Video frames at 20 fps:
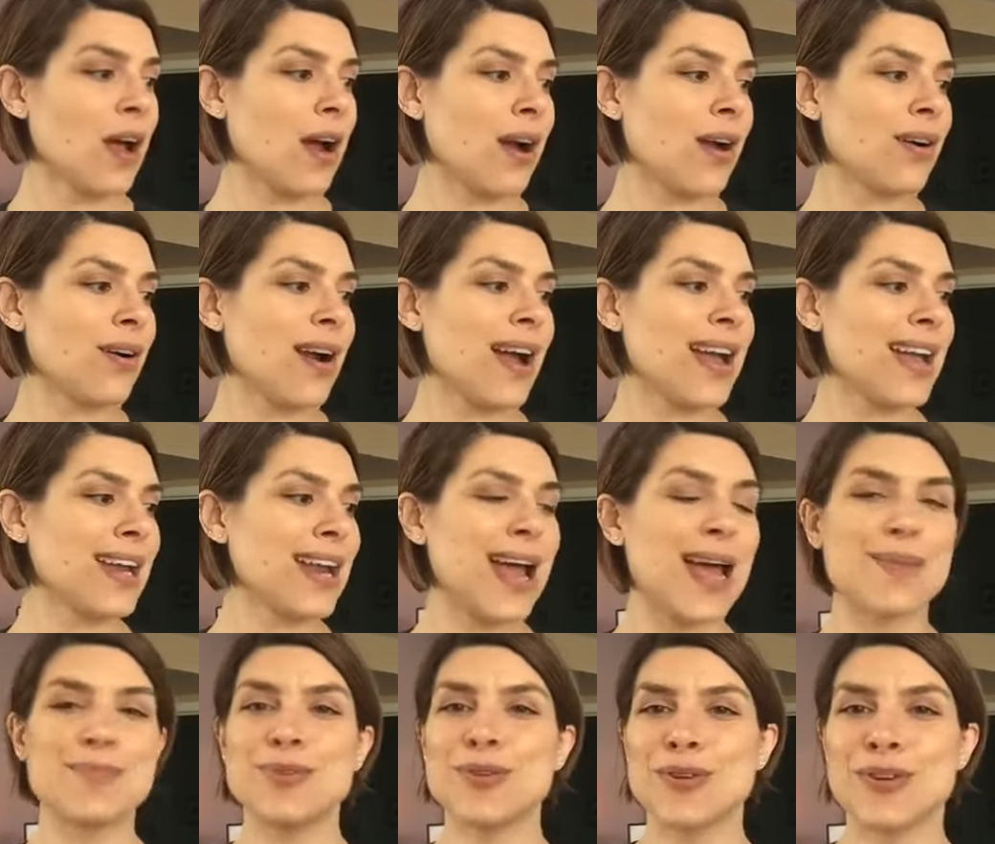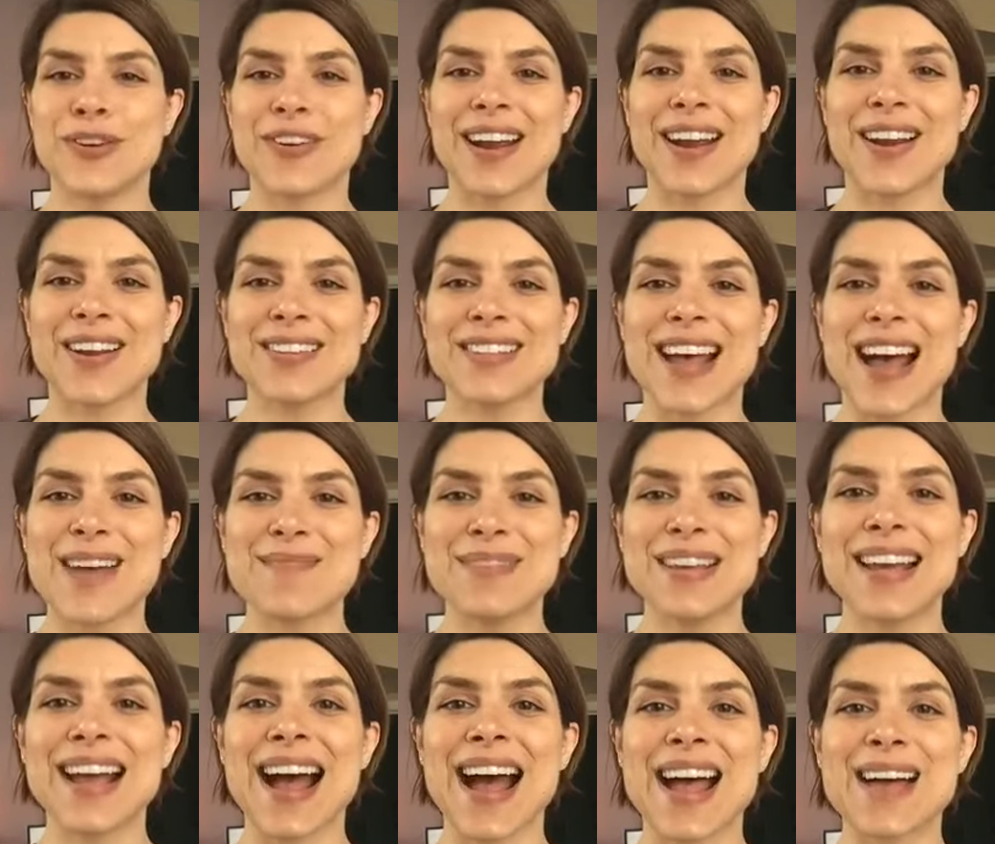All right, I'm doing great on
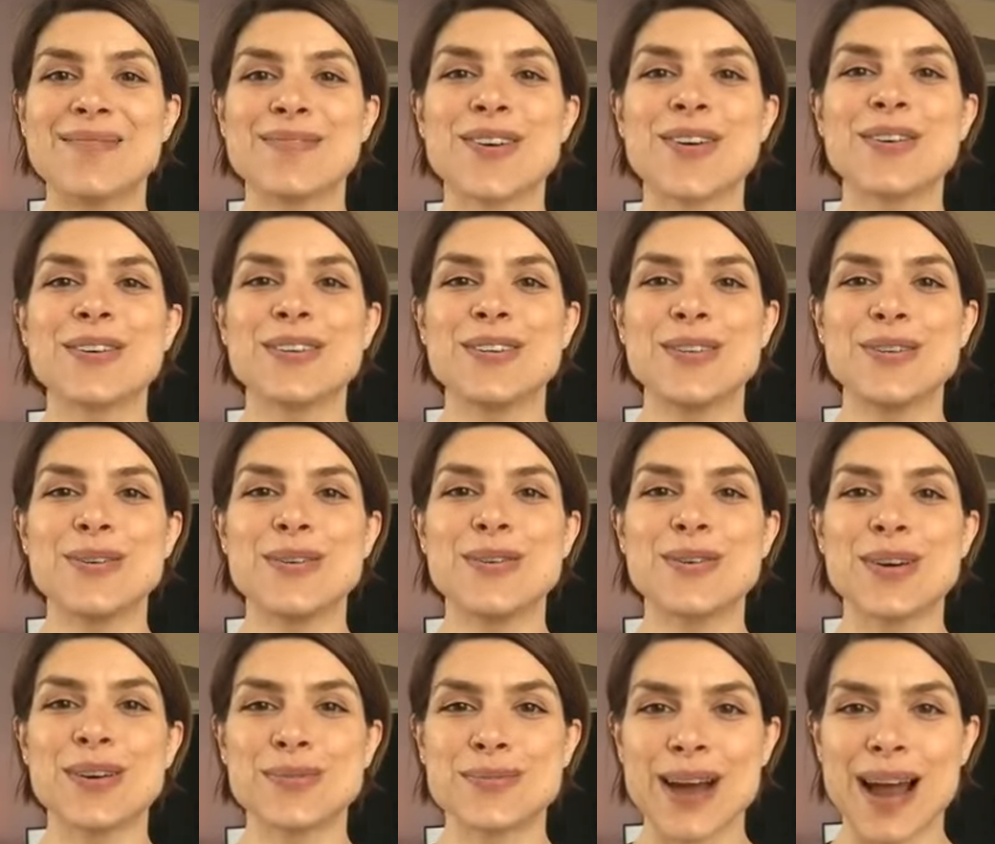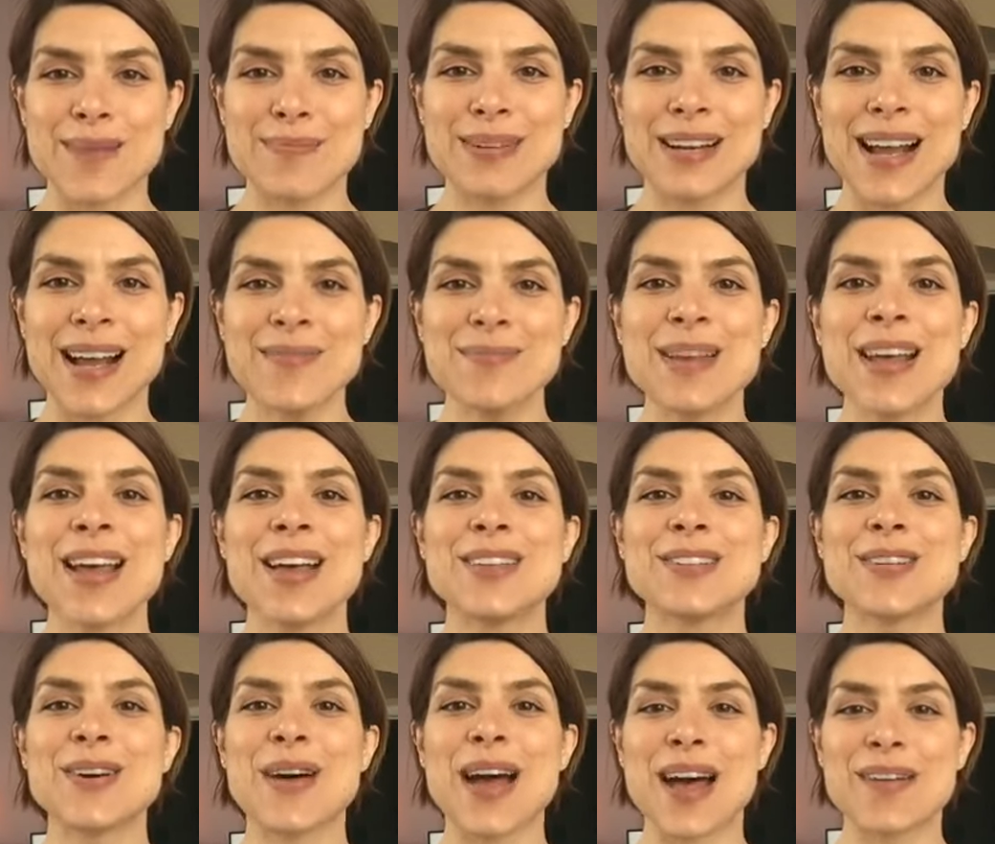timing. I'm going to wrap it up.
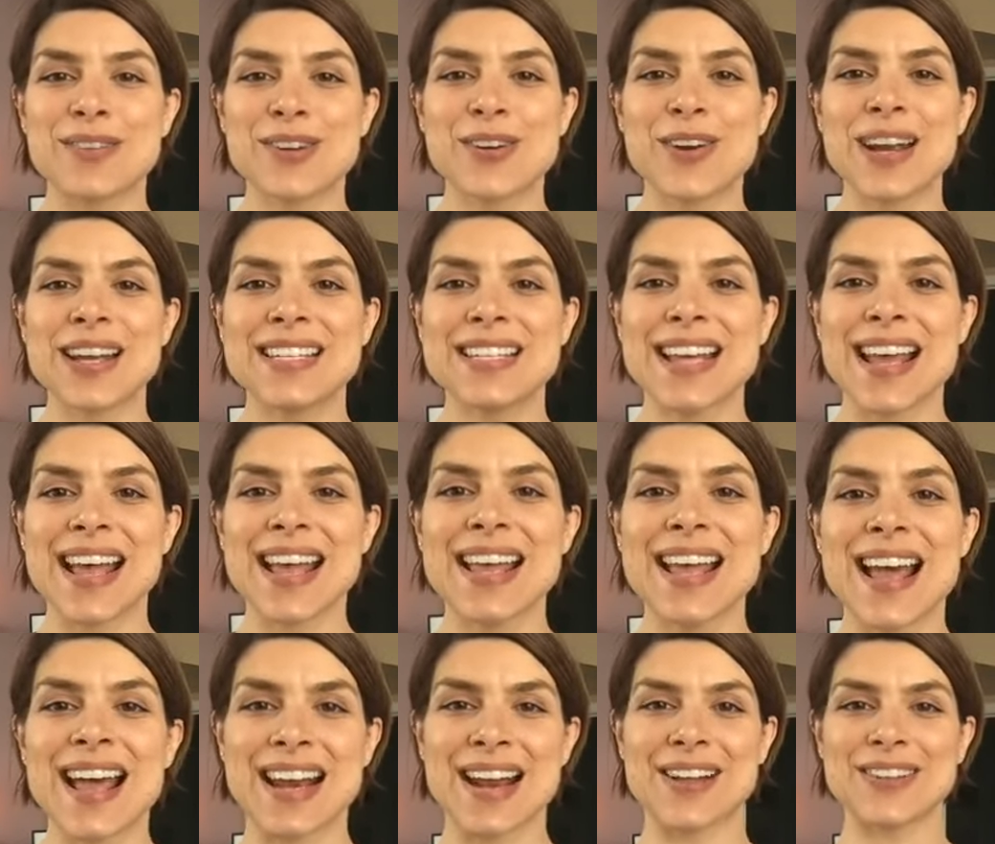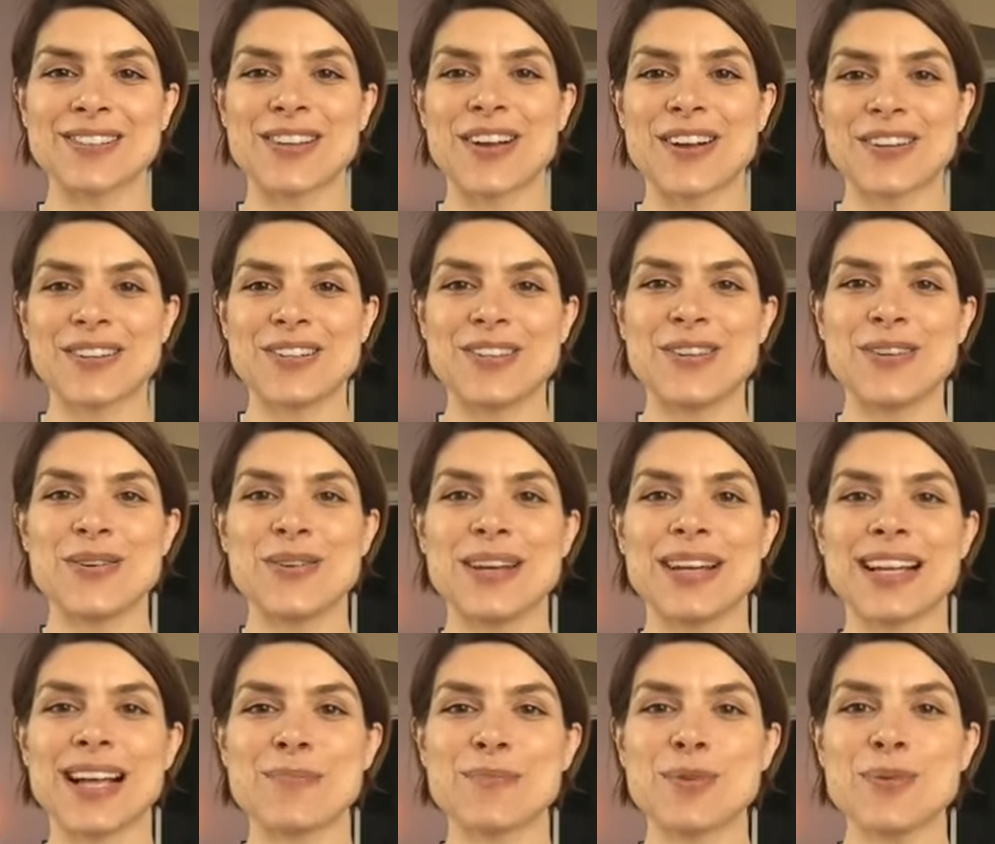So have a great day, and I'll talk to you in a
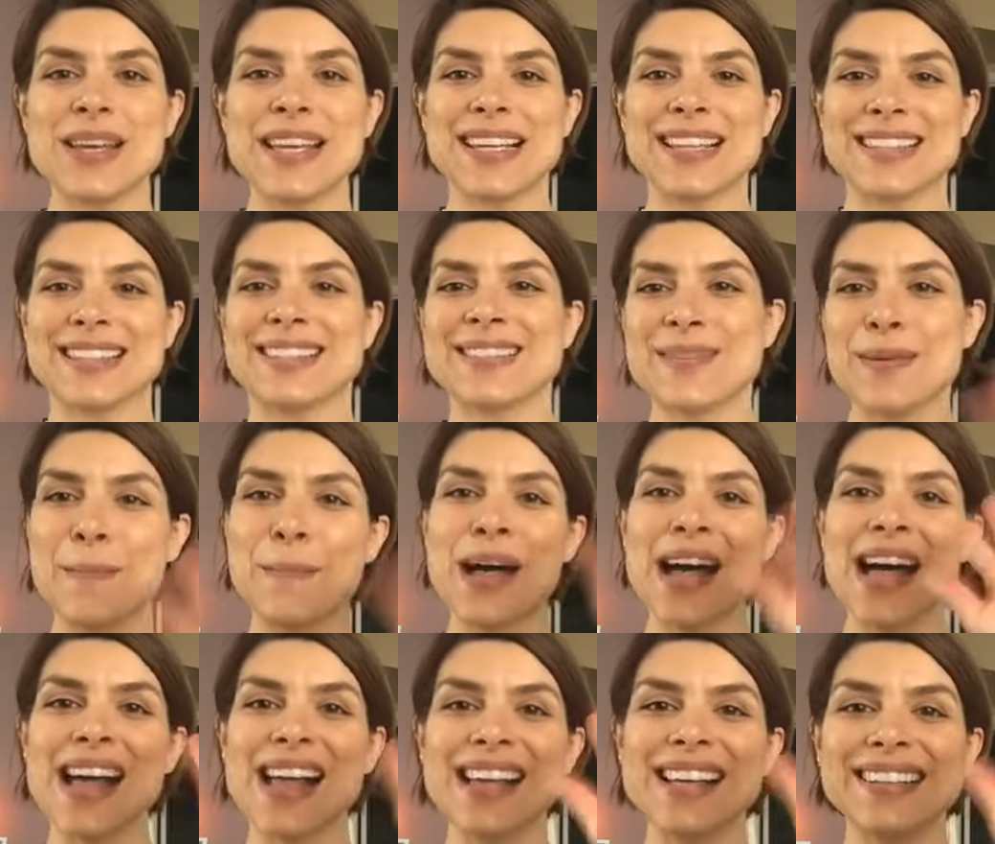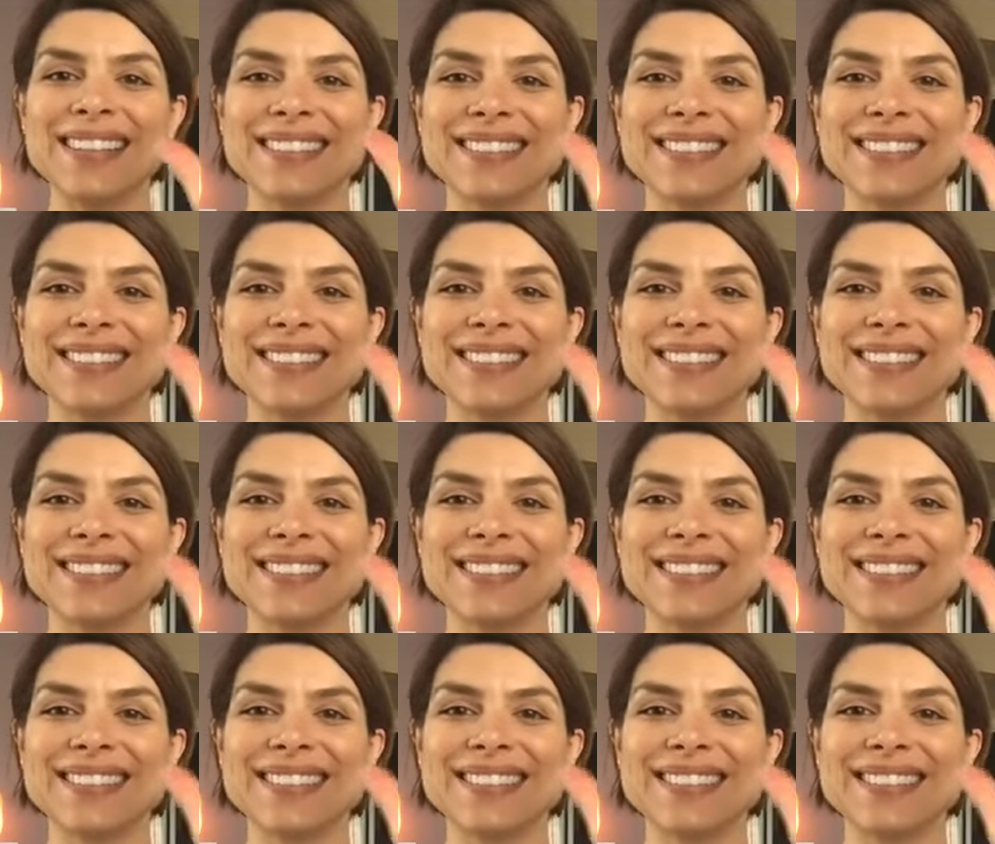couple weeks. Bye.